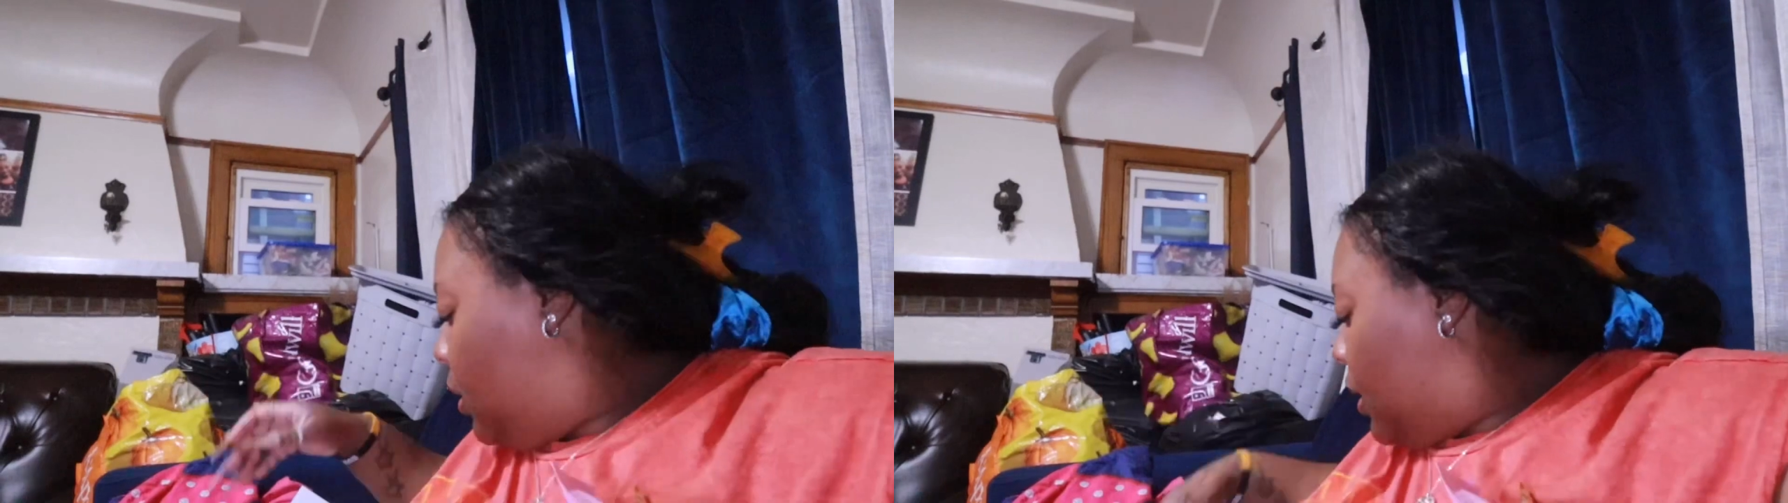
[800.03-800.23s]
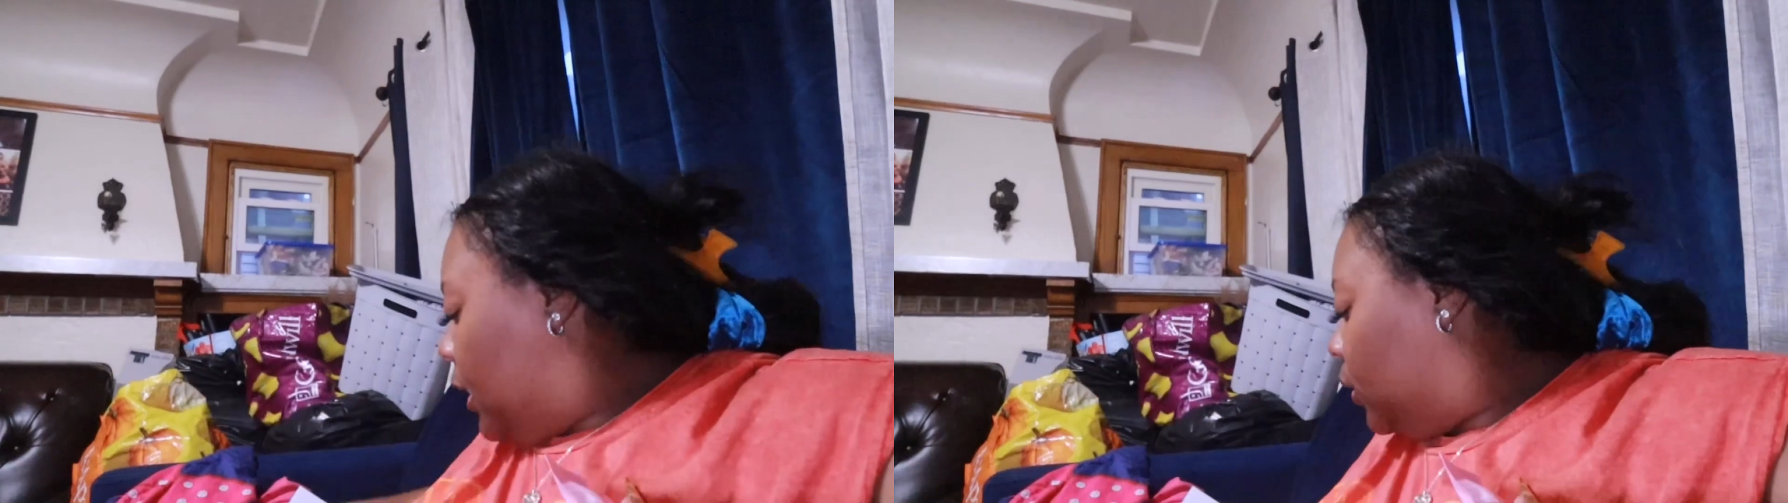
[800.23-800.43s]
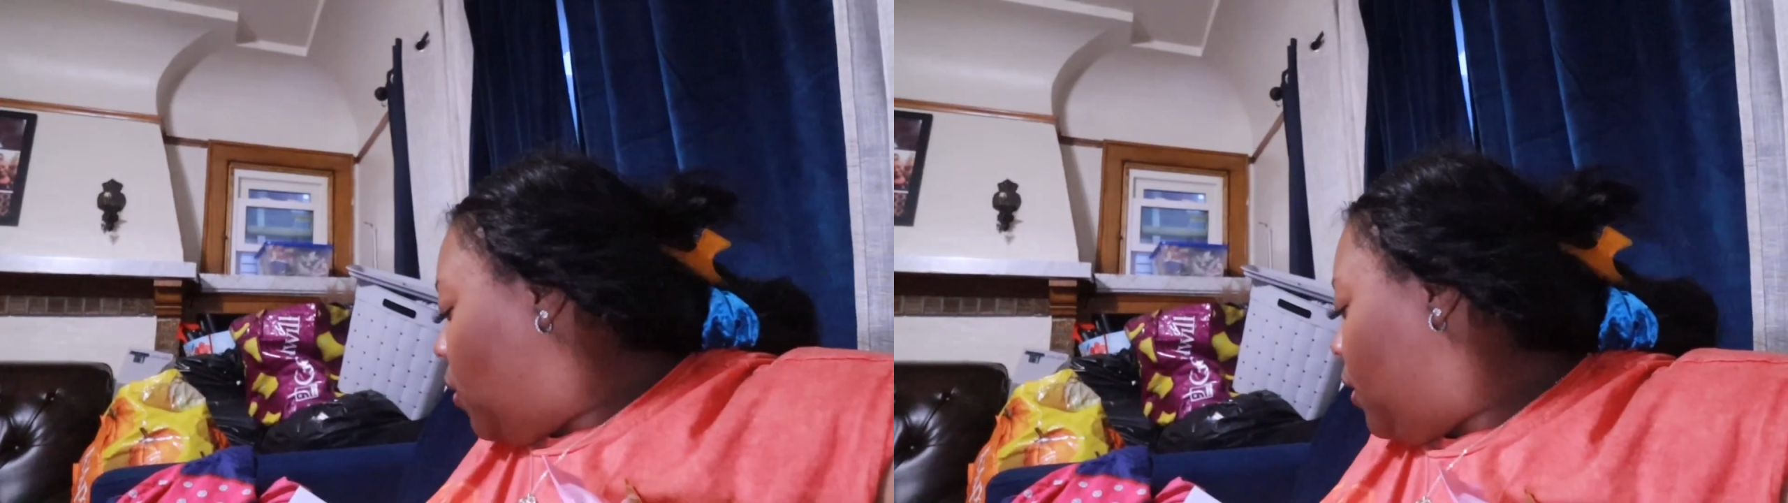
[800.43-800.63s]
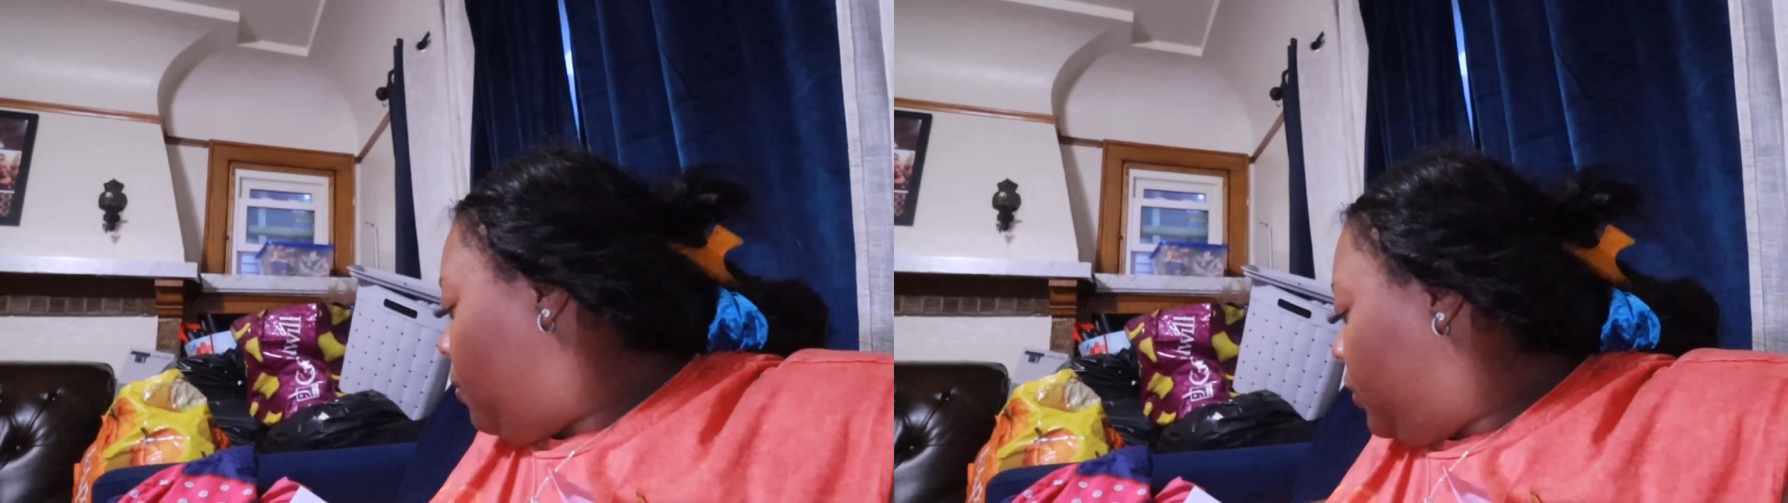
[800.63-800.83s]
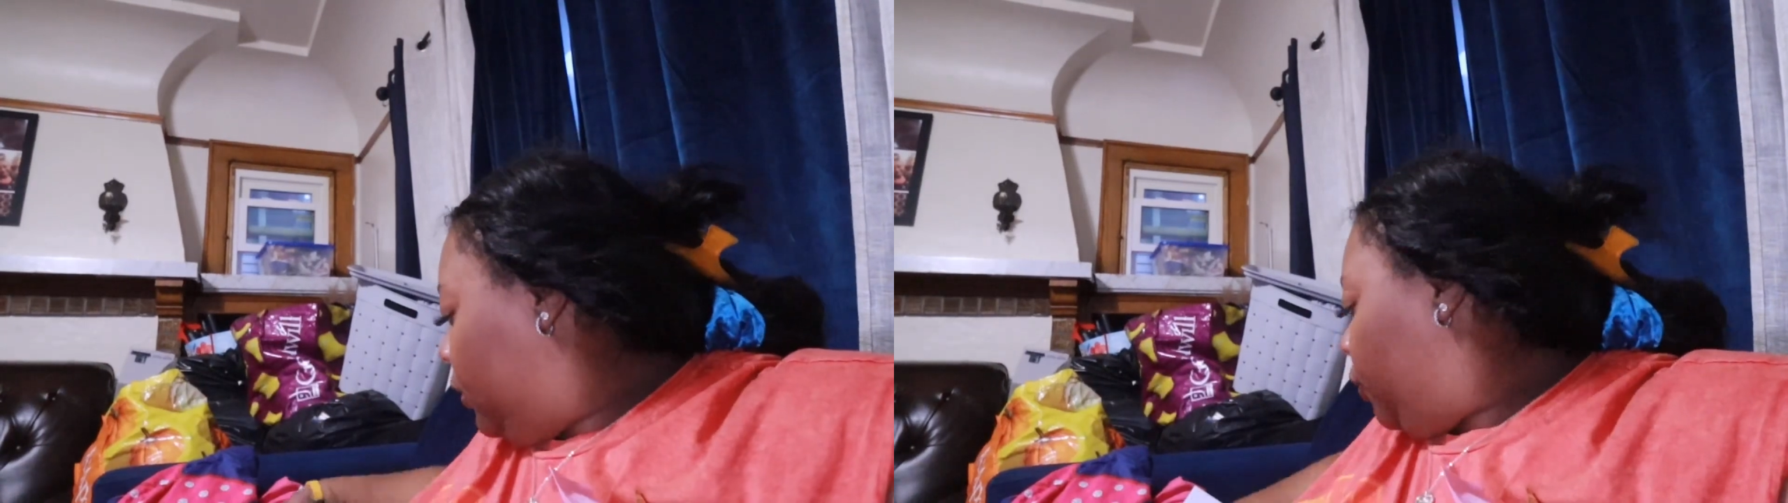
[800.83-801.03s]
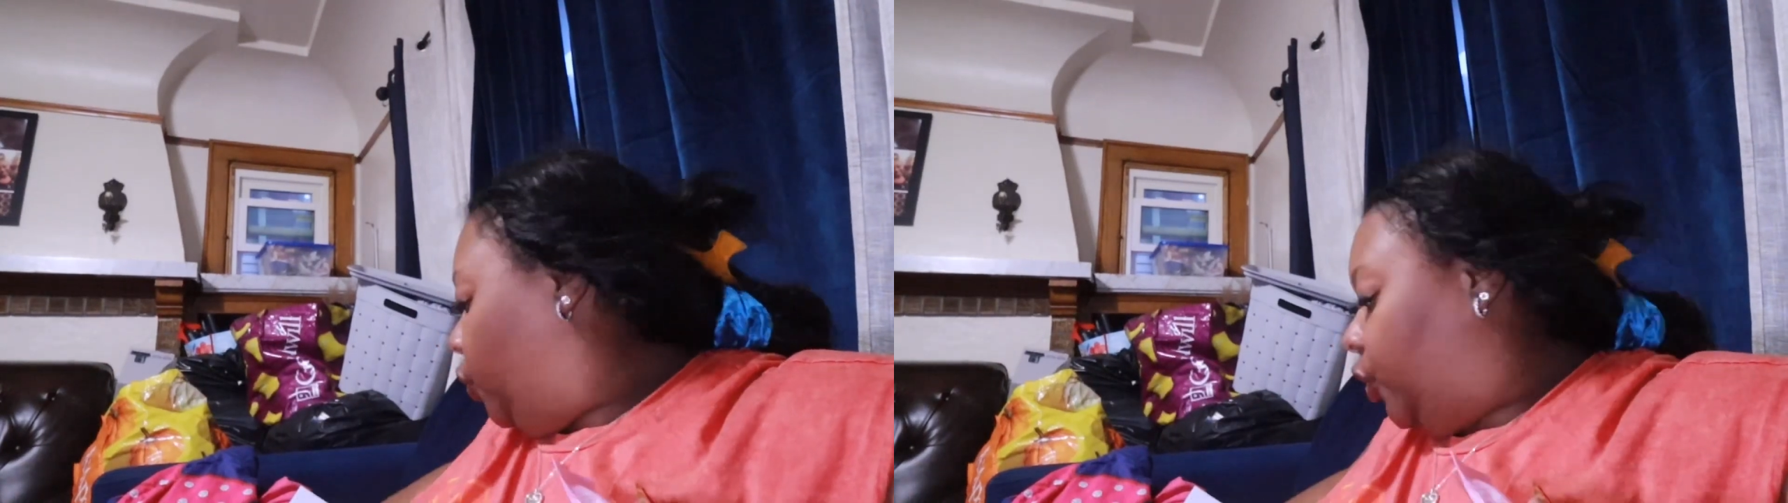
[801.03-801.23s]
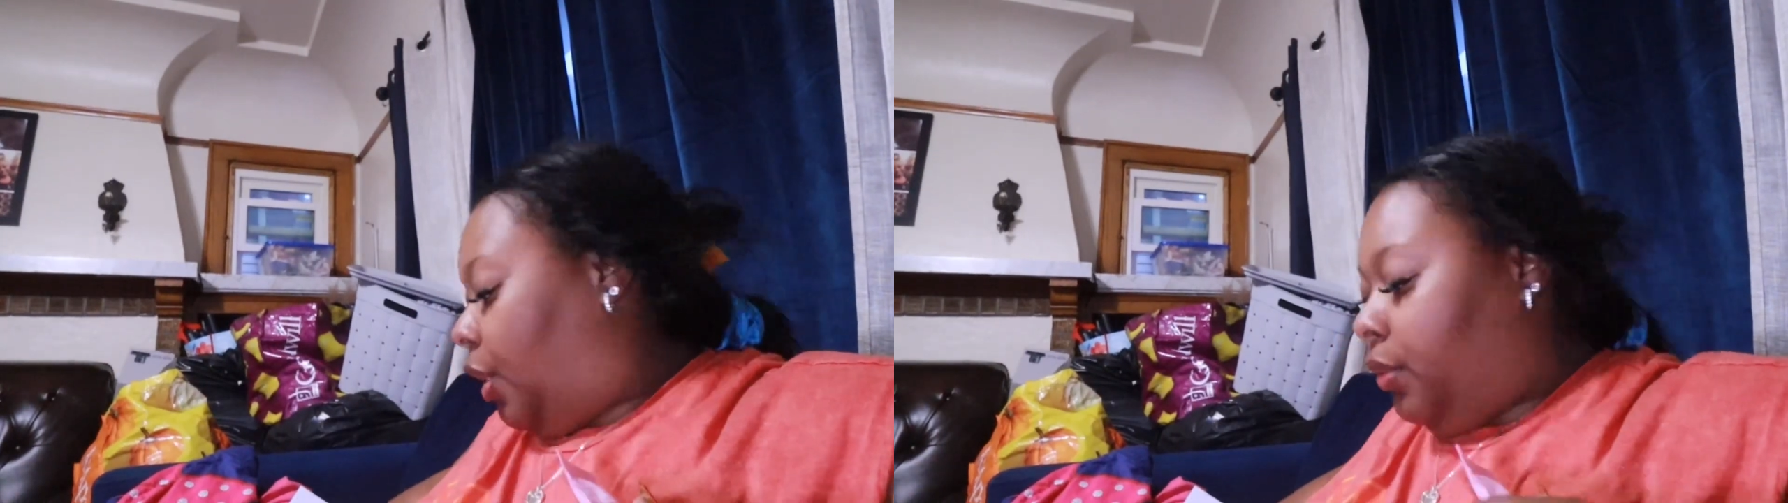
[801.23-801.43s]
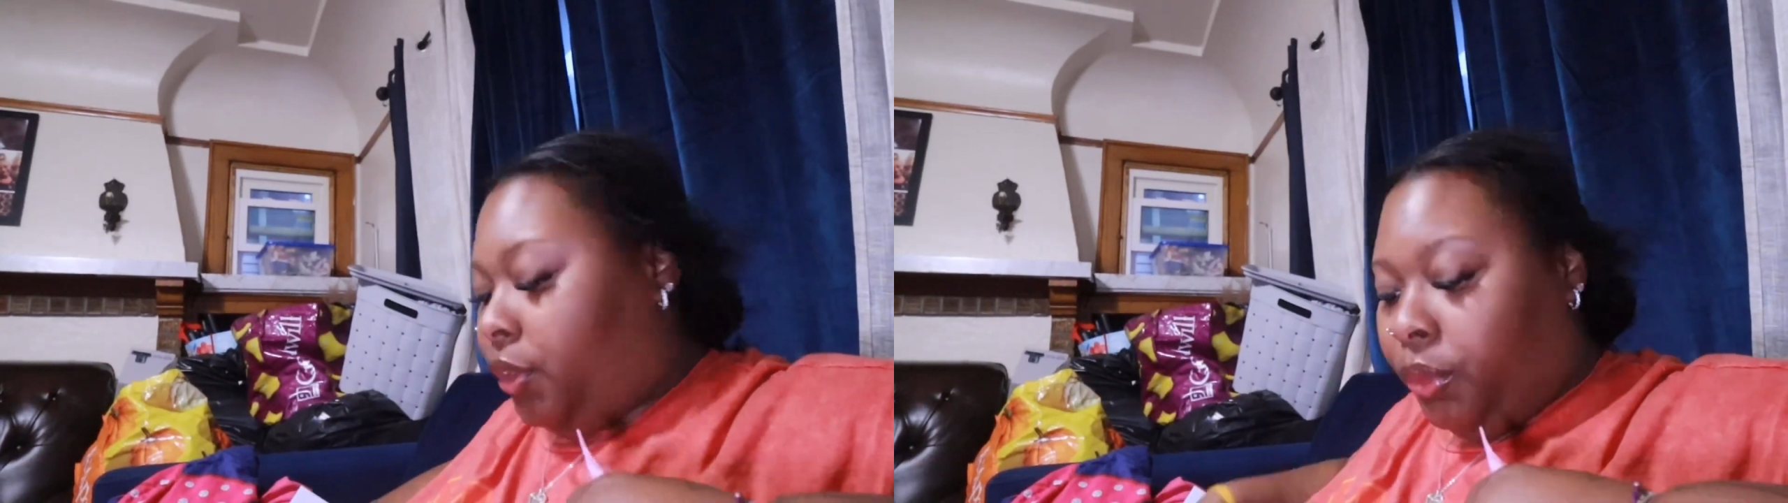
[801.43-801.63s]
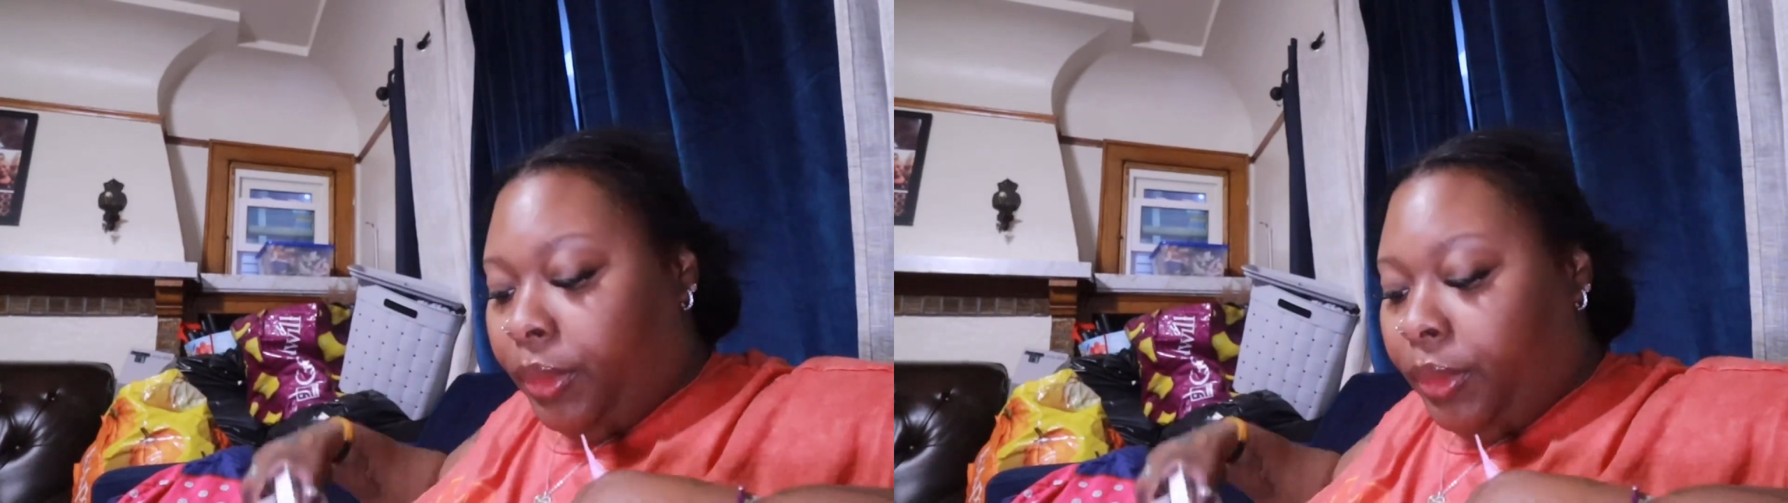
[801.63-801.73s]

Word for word: that's all I wanted to share with you,